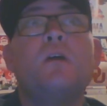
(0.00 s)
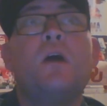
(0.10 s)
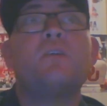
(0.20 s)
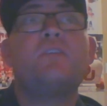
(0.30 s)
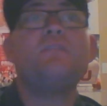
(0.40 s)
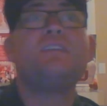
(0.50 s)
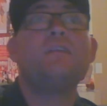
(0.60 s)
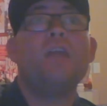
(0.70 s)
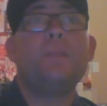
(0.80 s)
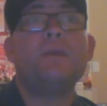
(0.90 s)
or
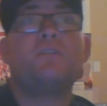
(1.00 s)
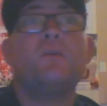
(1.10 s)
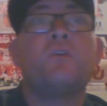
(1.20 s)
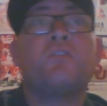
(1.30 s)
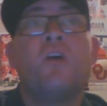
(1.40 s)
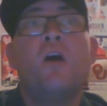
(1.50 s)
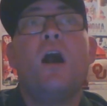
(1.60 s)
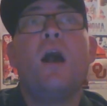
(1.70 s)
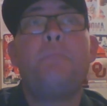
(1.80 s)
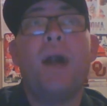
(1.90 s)
17 nothing Sooners,
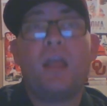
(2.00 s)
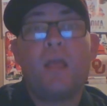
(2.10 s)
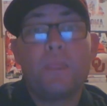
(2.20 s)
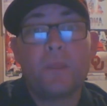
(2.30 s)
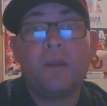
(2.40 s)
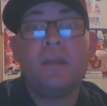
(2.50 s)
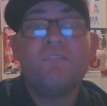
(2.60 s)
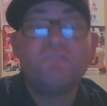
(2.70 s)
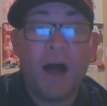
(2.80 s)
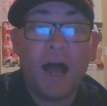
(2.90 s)
a buck
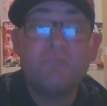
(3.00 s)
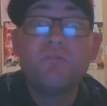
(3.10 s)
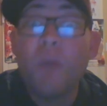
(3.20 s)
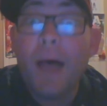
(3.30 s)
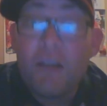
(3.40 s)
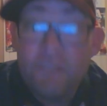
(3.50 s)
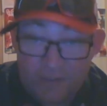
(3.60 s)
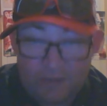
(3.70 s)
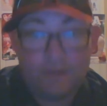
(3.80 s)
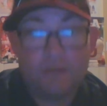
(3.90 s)
35 left.